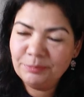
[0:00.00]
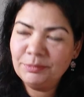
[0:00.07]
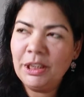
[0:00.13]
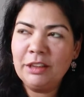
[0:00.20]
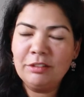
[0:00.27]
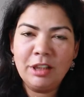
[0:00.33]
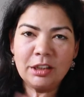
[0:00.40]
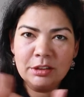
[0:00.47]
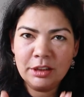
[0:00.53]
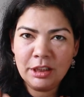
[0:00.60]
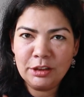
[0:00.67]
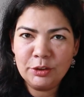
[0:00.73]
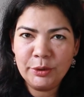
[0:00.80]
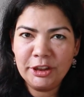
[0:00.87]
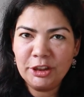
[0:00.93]
Like, rather
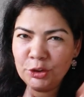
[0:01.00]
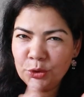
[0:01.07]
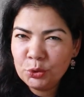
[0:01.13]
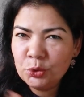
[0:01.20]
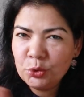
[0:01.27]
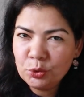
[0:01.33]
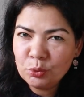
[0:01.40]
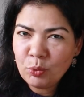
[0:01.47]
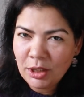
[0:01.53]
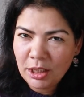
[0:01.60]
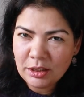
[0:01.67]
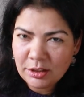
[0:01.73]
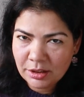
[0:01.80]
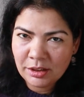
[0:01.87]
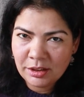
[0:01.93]
than doing 2
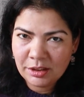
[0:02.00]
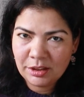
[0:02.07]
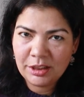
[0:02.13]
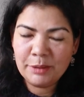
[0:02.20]
one-hour sits,